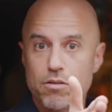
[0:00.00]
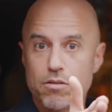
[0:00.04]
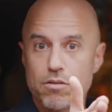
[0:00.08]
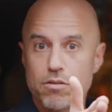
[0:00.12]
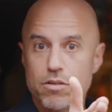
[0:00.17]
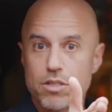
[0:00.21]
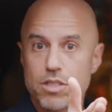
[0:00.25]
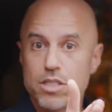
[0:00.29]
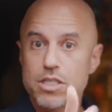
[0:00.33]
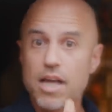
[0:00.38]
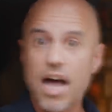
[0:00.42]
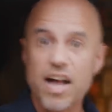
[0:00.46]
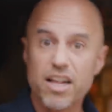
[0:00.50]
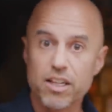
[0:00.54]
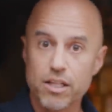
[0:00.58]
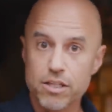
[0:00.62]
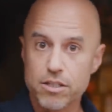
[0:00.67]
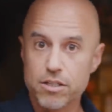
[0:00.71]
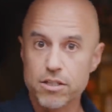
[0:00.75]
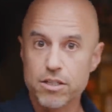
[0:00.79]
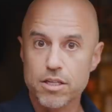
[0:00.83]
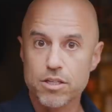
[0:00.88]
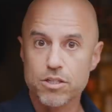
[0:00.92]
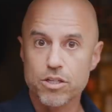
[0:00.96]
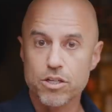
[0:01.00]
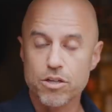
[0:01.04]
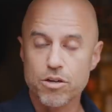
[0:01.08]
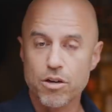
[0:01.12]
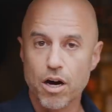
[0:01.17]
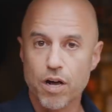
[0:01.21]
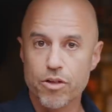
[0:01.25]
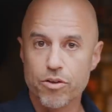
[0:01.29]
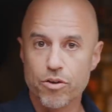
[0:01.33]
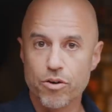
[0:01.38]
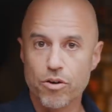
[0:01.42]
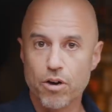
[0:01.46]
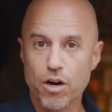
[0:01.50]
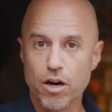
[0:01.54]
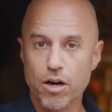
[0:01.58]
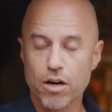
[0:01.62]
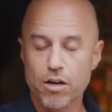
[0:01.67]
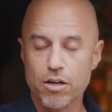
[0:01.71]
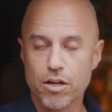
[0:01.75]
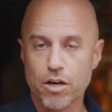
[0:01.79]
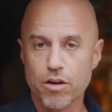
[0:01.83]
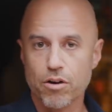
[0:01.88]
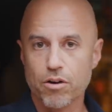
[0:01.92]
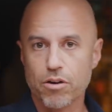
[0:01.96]
silence these new other uh,
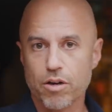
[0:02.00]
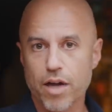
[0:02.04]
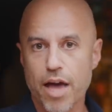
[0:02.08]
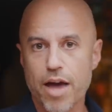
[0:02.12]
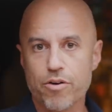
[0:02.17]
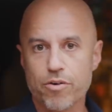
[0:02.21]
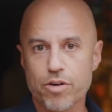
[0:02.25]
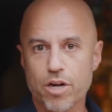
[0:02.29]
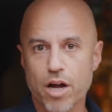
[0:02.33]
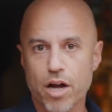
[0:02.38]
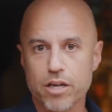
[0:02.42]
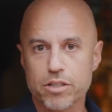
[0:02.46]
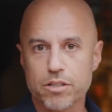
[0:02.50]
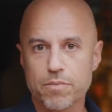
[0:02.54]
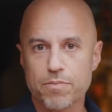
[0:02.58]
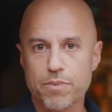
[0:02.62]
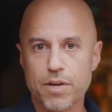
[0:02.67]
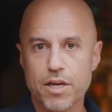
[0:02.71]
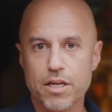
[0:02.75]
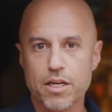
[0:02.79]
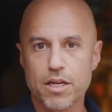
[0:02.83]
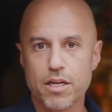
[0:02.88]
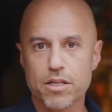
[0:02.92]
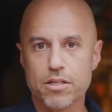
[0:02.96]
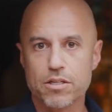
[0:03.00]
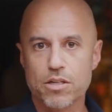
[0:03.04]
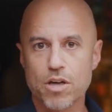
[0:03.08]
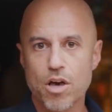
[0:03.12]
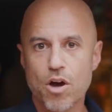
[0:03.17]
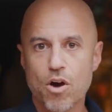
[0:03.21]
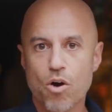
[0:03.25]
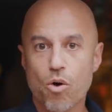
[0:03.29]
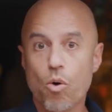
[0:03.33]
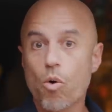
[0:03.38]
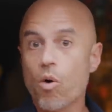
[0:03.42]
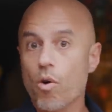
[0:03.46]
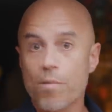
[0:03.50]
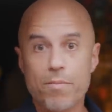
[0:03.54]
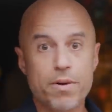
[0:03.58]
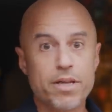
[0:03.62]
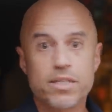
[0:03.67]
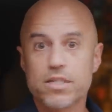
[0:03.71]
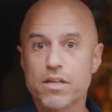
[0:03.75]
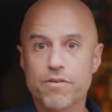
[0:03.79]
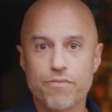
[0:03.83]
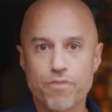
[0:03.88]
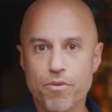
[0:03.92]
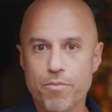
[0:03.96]
you know heterodox opinions or
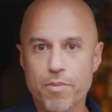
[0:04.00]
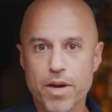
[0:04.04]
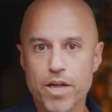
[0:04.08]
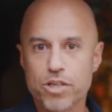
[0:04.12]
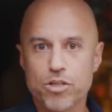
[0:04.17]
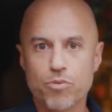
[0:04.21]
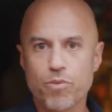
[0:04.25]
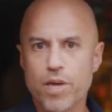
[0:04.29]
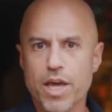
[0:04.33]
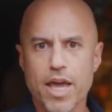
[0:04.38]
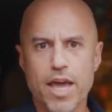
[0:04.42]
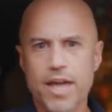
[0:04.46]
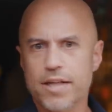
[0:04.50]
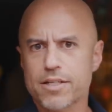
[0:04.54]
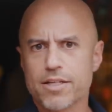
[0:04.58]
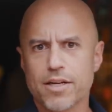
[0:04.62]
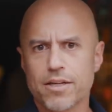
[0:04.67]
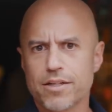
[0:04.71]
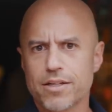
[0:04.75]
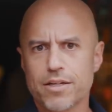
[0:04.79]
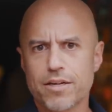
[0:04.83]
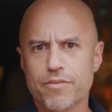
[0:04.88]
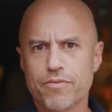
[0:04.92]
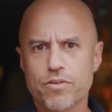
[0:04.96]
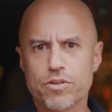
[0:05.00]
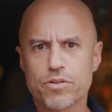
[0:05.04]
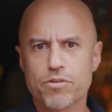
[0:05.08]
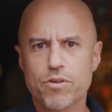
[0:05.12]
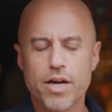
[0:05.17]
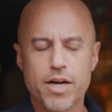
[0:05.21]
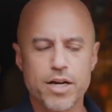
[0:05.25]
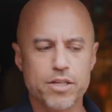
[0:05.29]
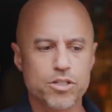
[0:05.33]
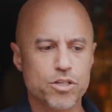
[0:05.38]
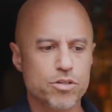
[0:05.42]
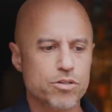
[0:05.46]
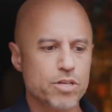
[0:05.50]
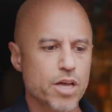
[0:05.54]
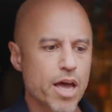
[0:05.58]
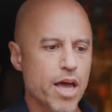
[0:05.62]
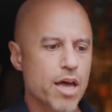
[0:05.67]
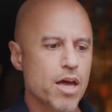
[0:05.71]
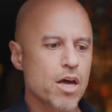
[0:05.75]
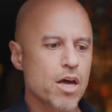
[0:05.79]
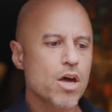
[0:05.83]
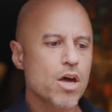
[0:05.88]
misinformation we can't tell the difference right as you say